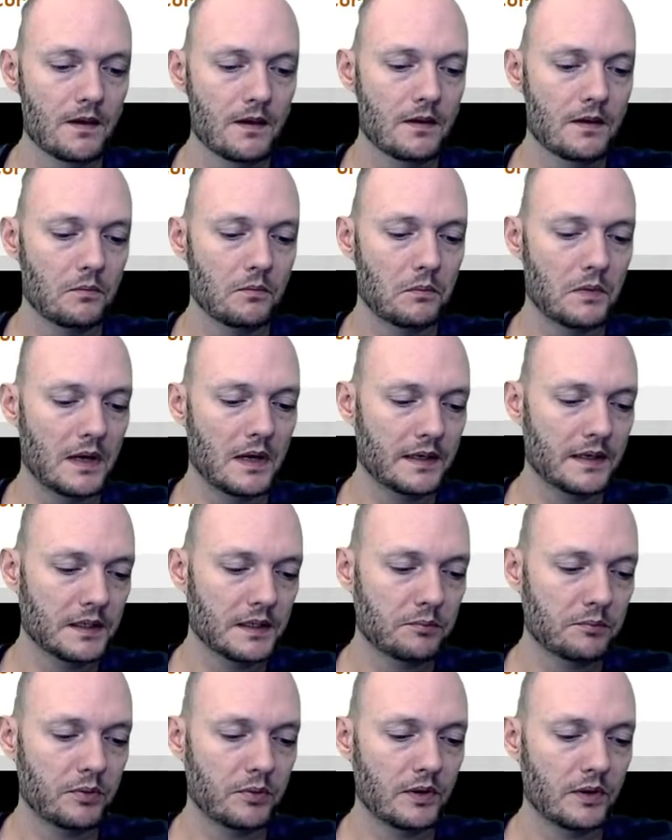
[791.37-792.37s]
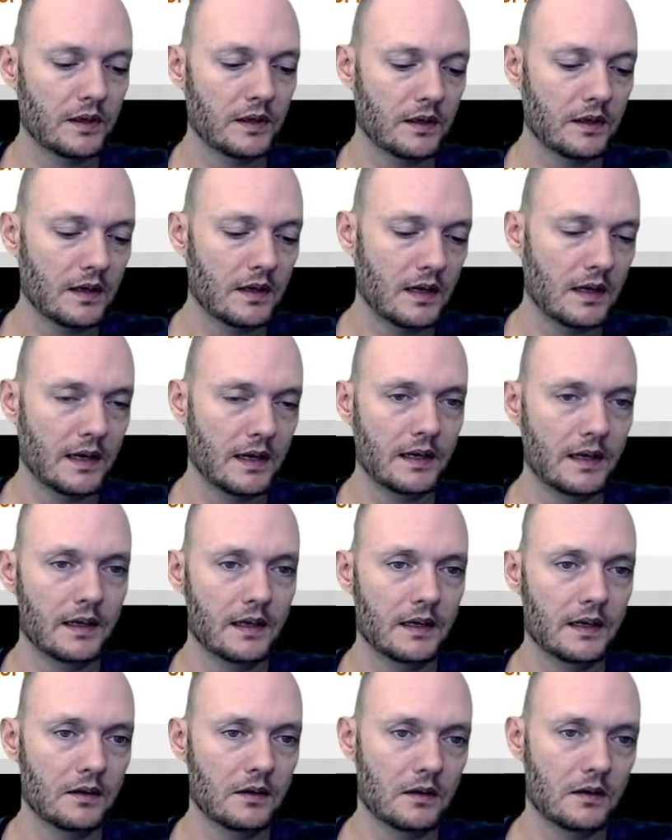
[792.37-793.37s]
minus 0.9
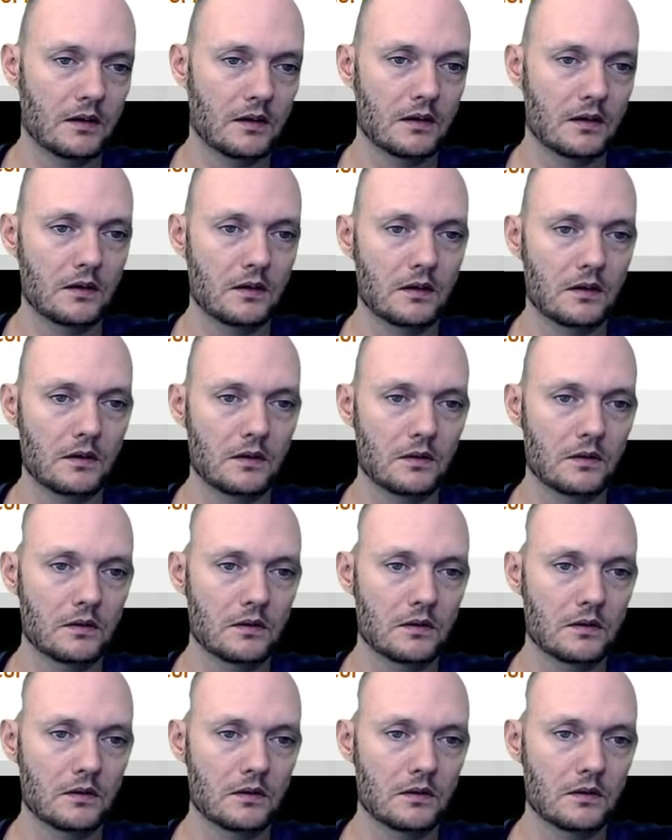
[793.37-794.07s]
and ro,